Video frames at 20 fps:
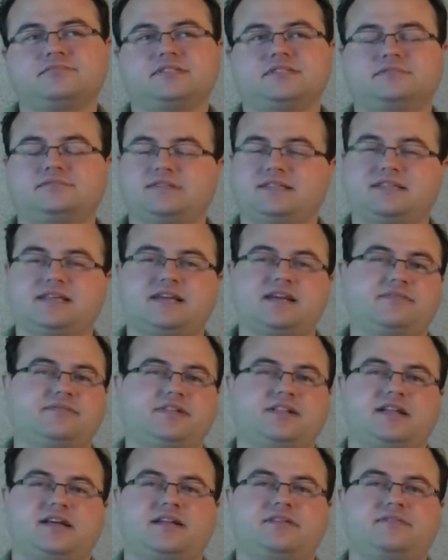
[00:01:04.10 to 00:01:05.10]
but we think of a
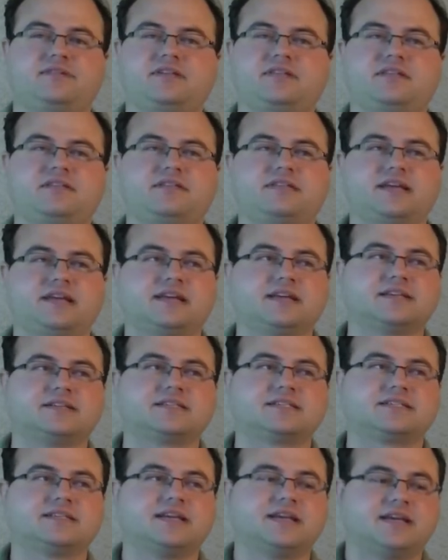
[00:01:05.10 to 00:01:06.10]
lot of other
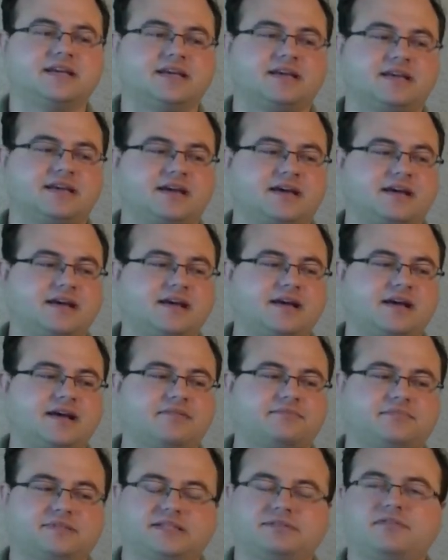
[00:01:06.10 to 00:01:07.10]
things.
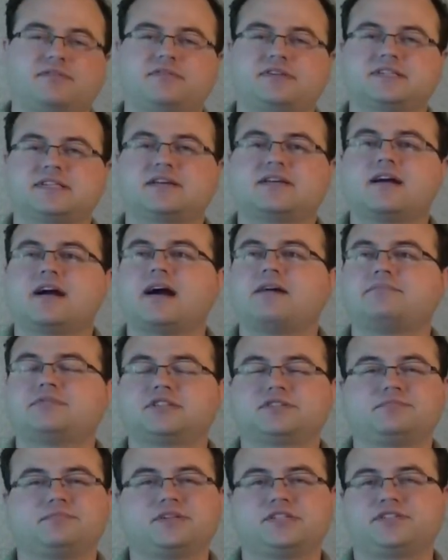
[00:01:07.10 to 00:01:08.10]
Some of his
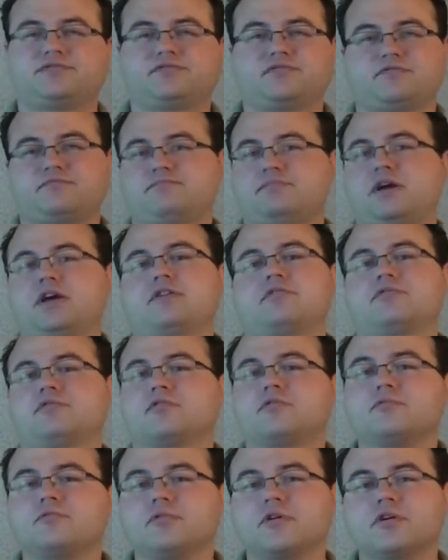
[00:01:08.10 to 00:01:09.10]
accomplishments, for better
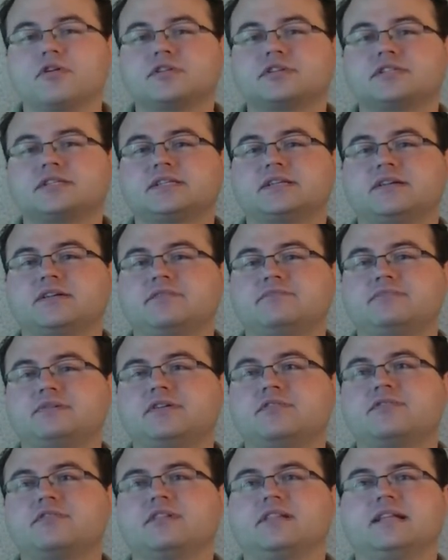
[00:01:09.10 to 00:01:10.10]
or worse, you know,
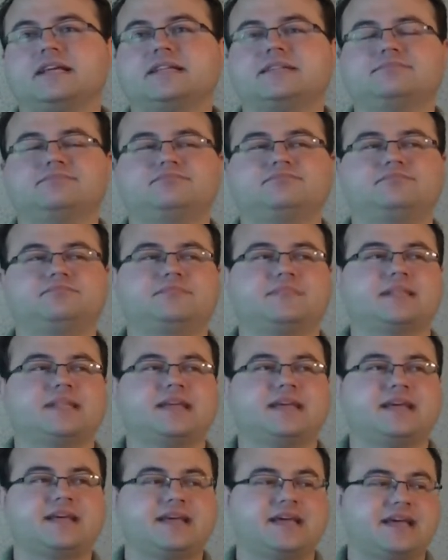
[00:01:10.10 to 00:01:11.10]
Bill Clinton
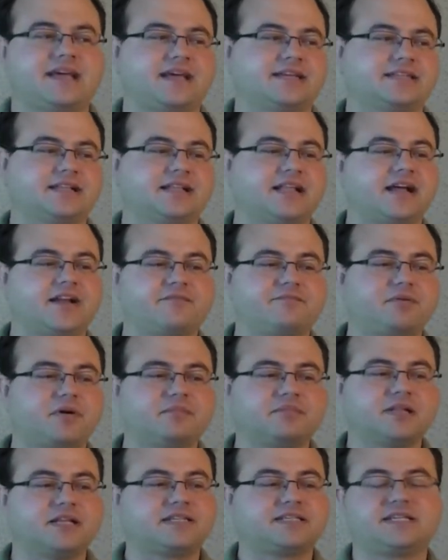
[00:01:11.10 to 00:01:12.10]
has a lot of
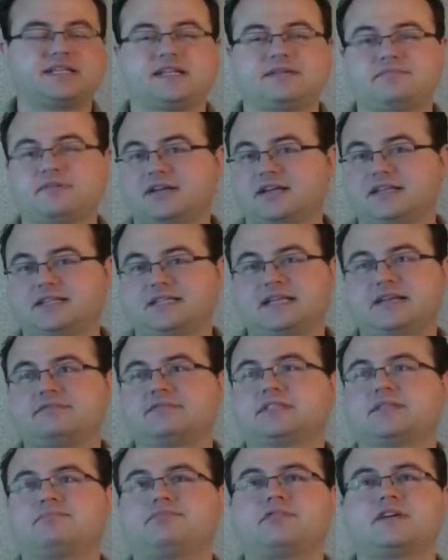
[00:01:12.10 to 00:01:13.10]
publicity because he
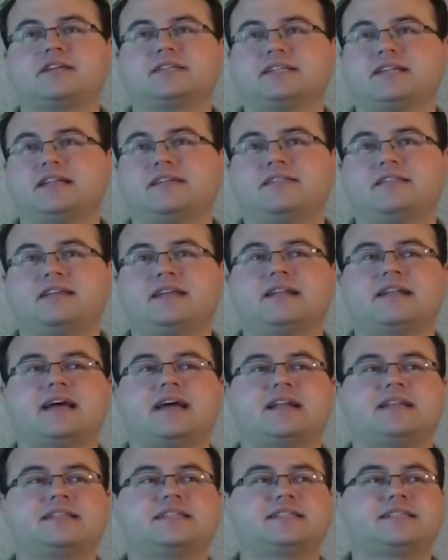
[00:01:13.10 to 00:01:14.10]
was the President of the
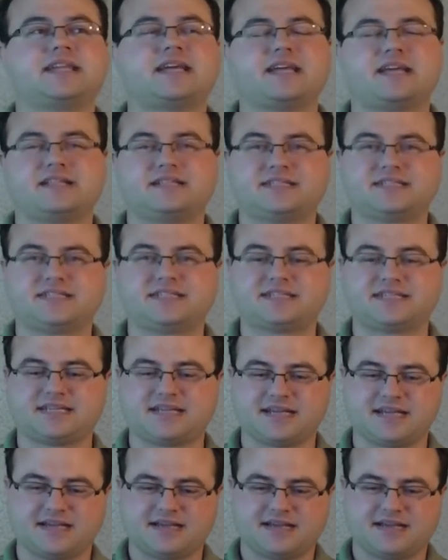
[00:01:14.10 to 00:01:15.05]
United States.